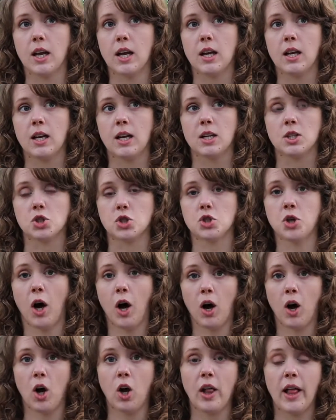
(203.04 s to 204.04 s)
it's
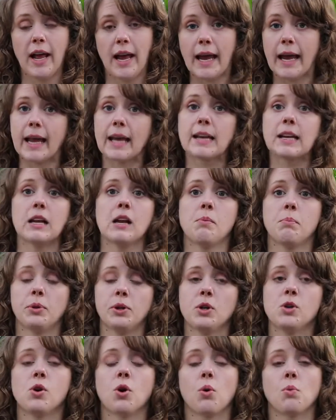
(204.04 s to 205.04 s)
tall and it
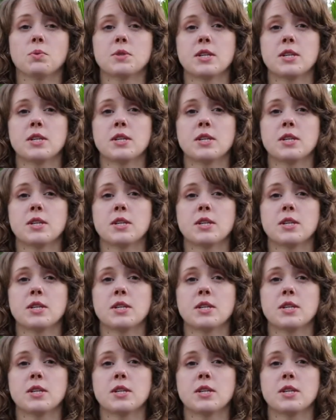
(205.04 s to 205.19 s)
blooms,